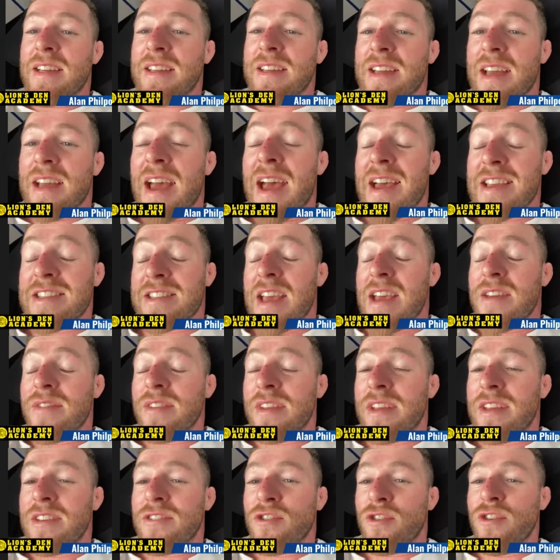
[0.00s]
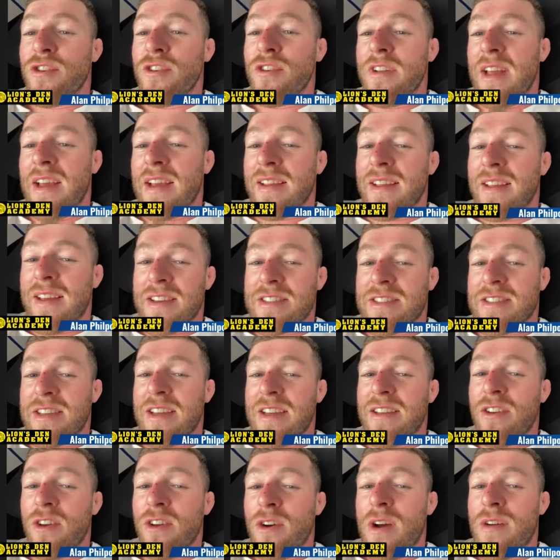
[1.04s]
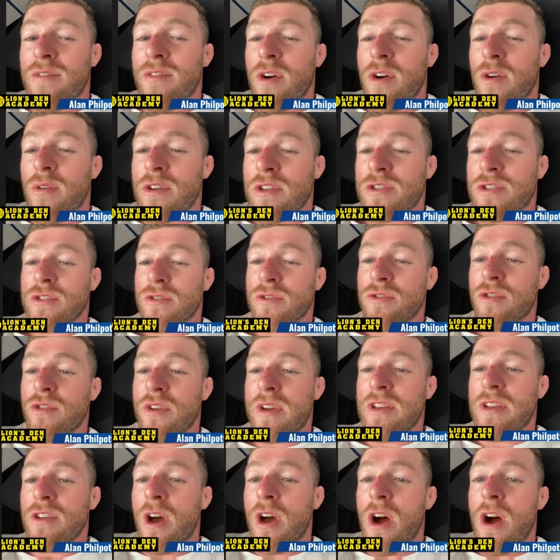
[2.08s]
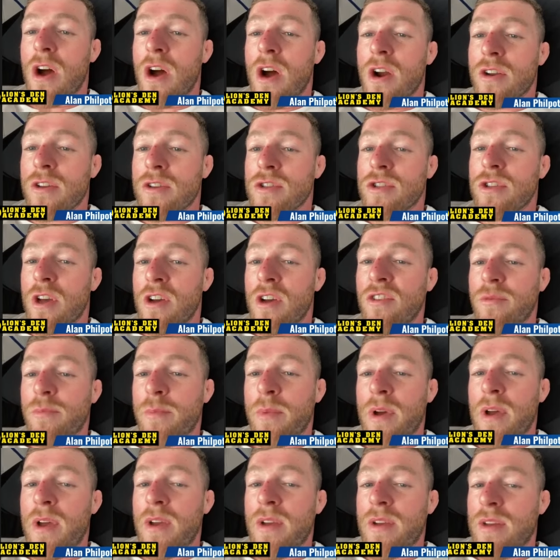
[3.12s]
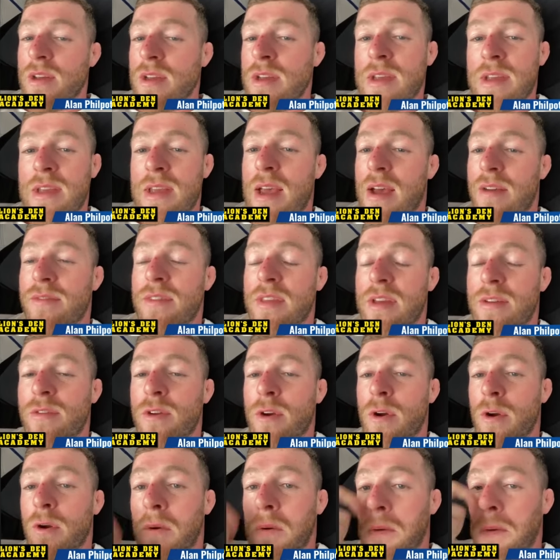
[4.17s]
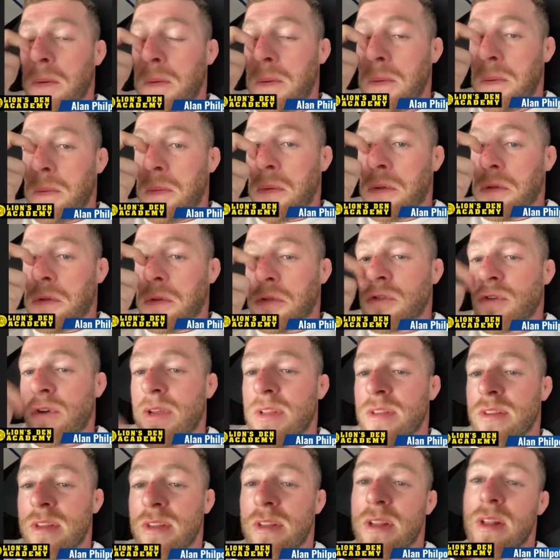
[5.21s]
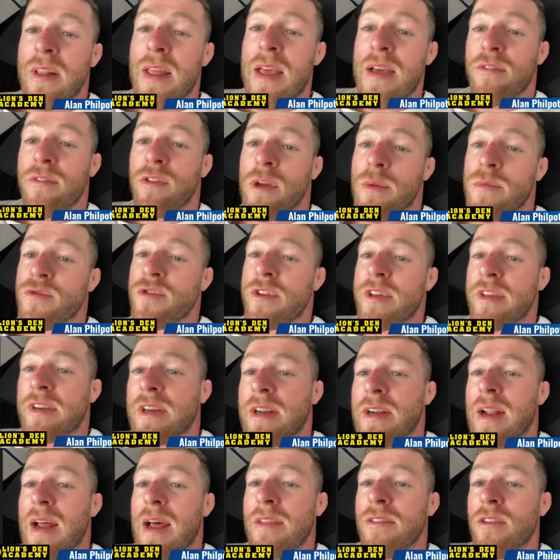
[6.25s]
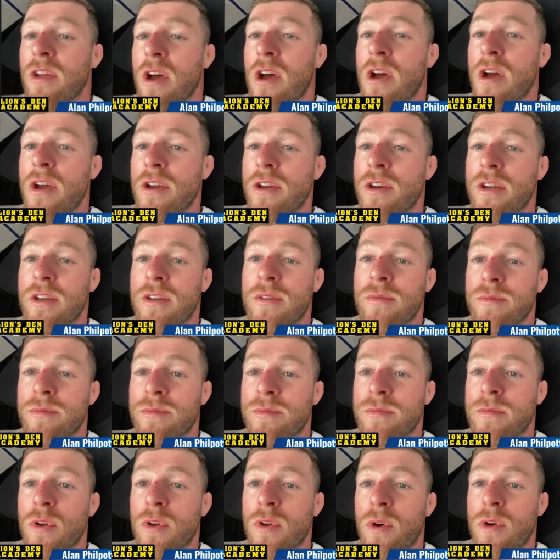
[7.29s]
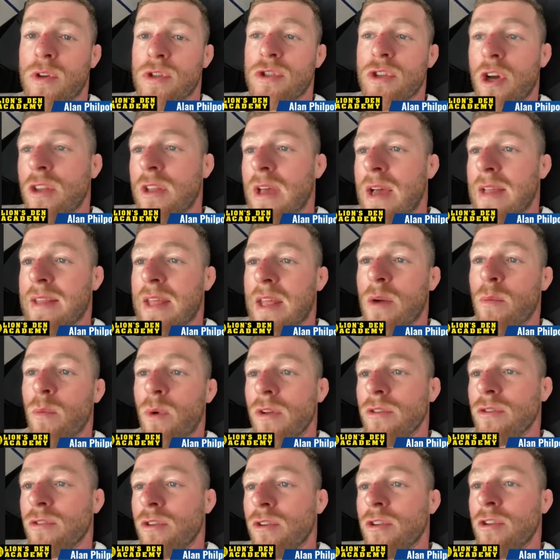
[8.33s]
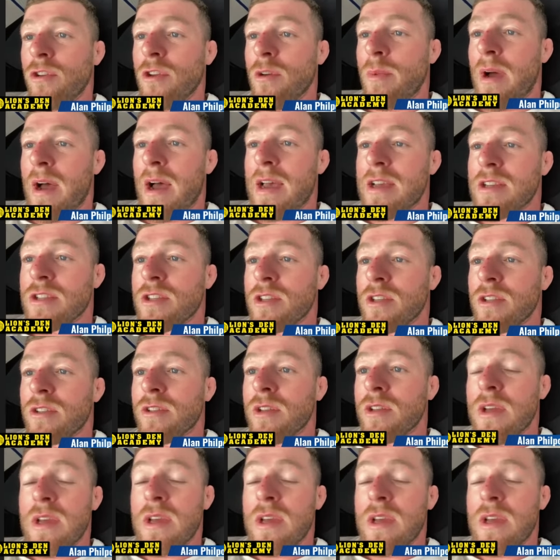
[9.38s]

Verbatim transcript: Yeah, it's definitely true. Like like I said, no, I've always trained hard and stuff, but I've never trained to the level I'm training at now. And so it's not that I didn't want to in the past. It's